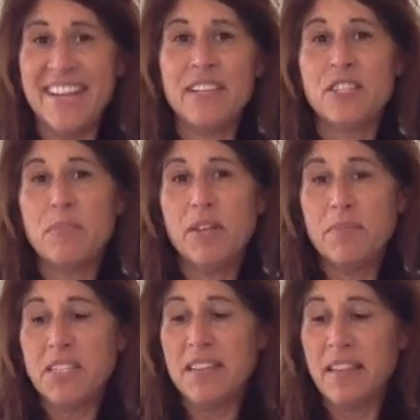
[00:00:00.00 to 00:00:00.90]

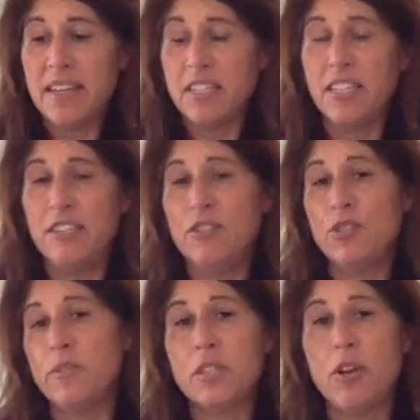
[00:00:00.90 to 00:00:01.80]
Sometimes I like to
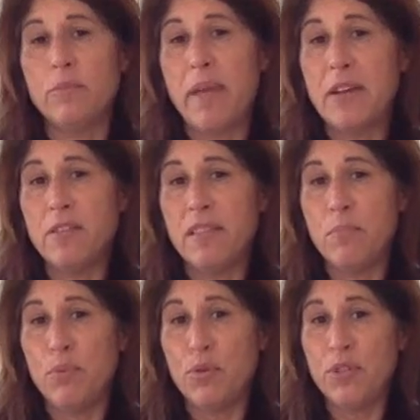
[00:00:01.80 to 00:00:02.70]
use what's called better
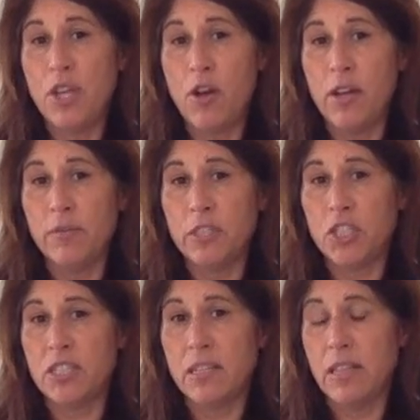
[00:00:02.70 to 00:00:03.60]
than bouillon, which
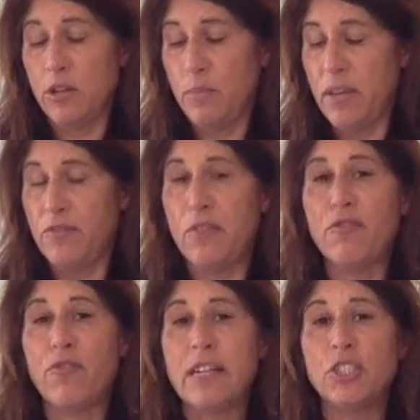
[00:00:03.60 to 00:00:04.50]
is a little bit of a
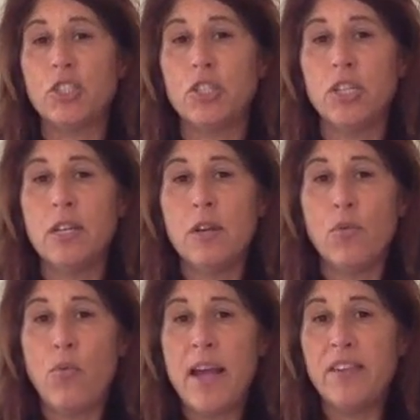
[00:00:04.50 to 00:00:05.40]
fresher
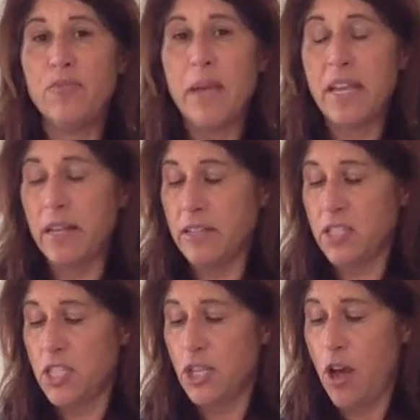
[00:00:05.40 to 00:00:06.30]
way of making a
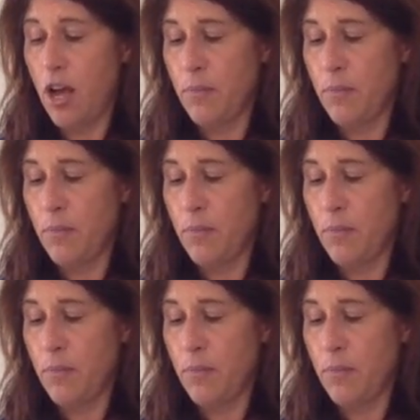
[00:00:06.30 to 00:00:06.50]
stock.